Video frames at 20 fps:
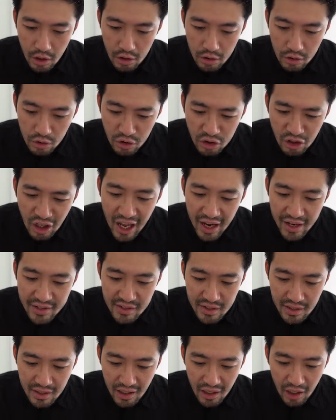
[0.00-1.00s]

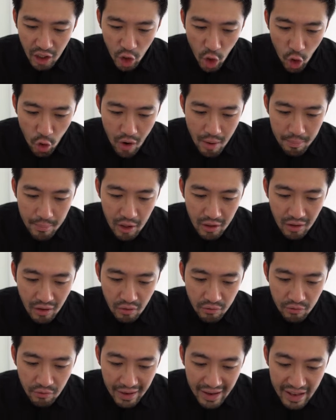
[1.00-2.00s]
utilizing a low amount
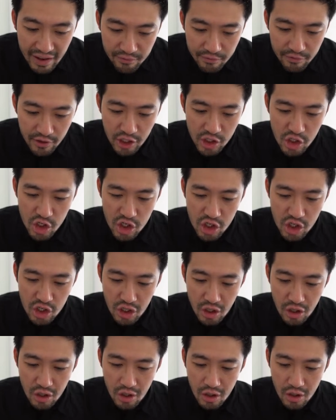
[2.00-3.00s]
of leverage
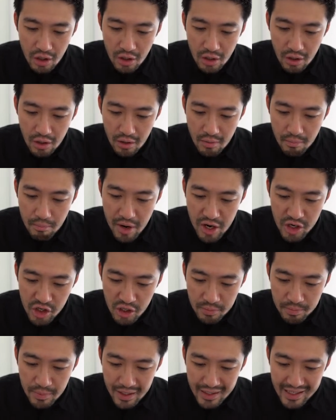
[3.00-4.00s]

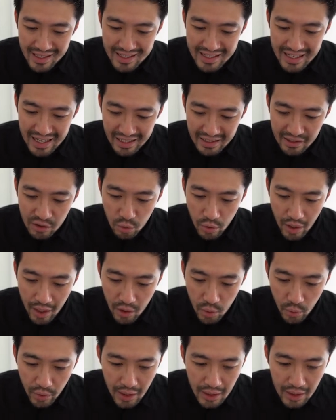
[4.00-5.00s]
measured by the debt to
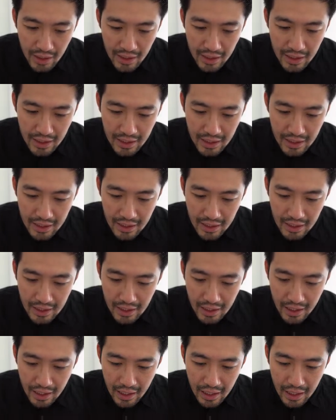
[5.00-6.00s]
equity,
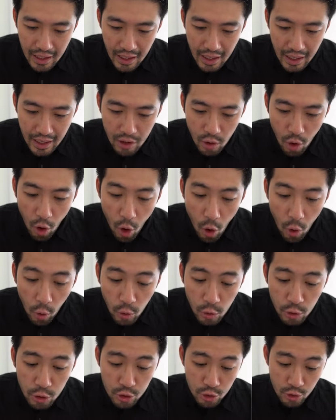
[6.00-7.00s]
and
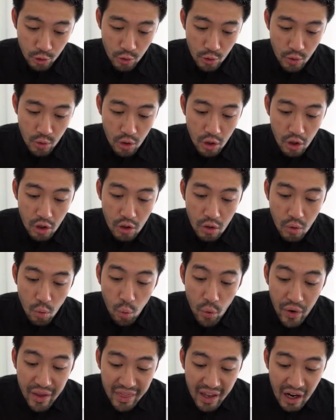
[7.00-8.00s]
also
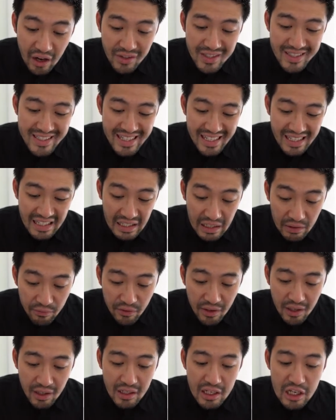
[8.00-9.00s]
without
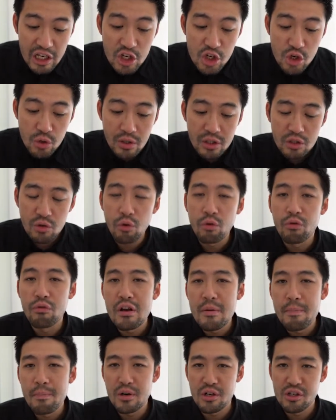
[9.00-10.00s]
significant issuance or
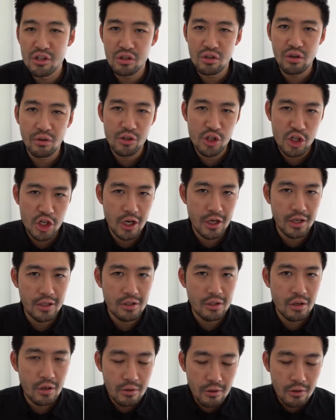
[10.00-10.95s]
repurchase of shares.